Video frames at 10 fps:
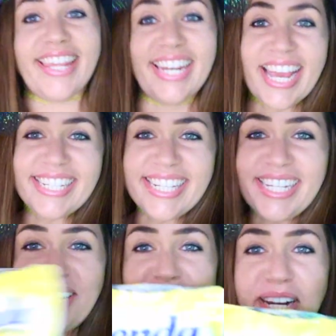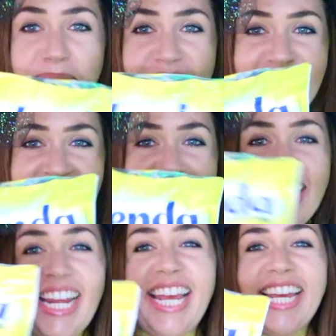next thing you're gonna be
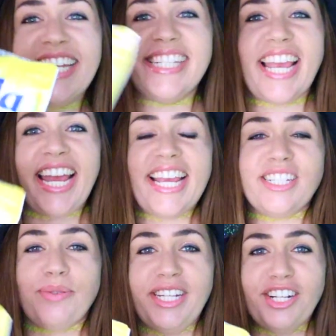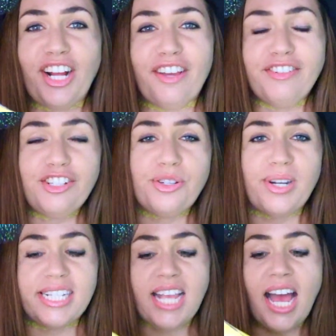needing is a sweetener of your
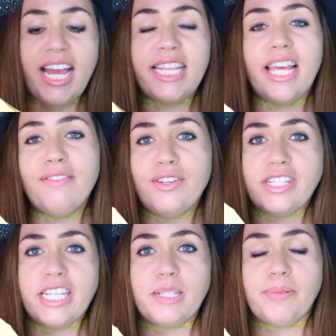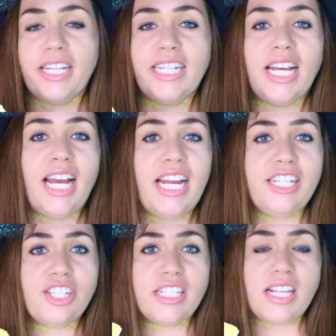choice. I love using Splenda.
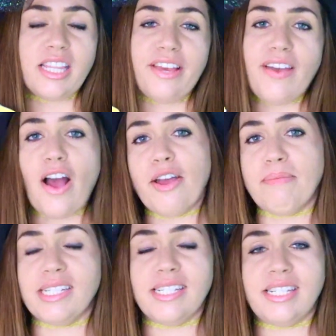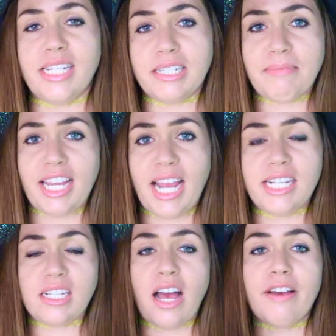I just love how it mixes into my
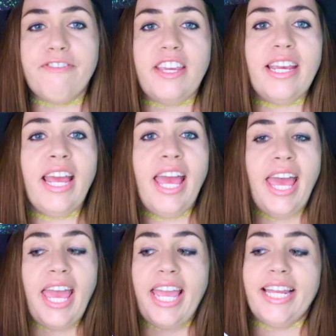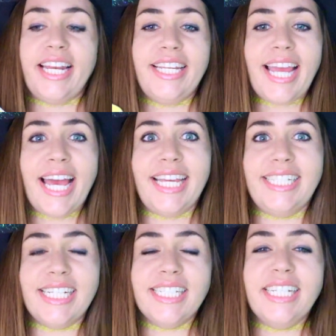iced coffee. And yeah,
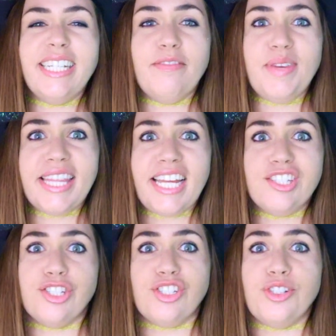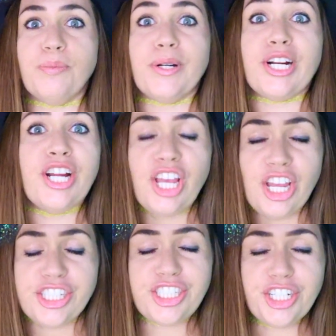it doesn't give me that super
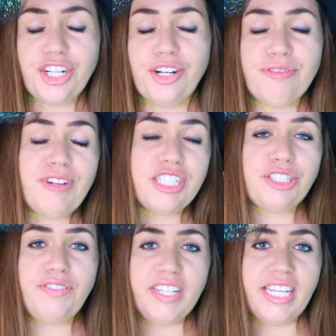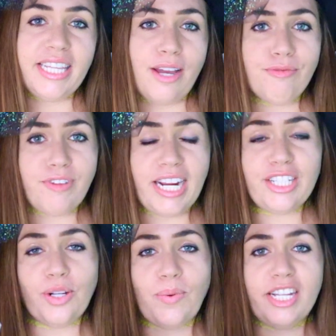sugar rush feeling that
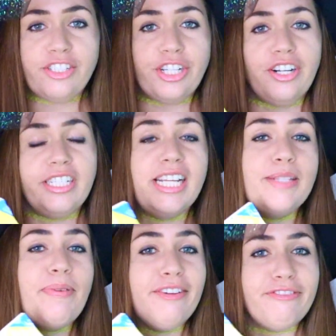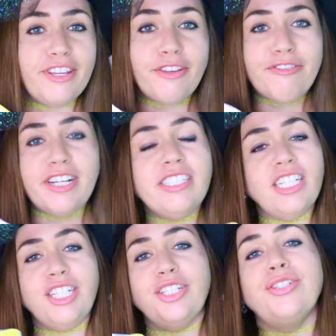regular white sugar does, but feel free
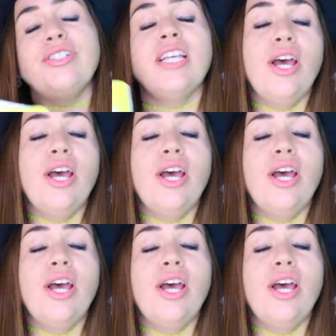to use